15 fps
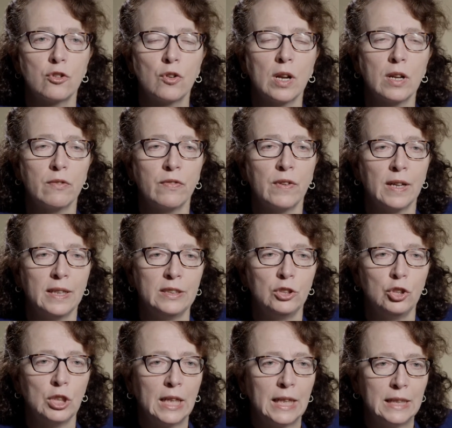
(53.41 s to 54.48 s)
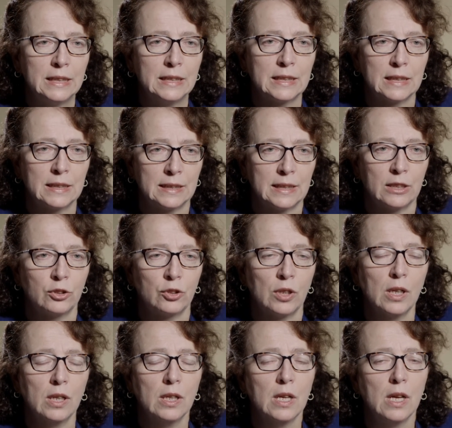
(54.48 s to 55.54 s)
trying to find genes, etc.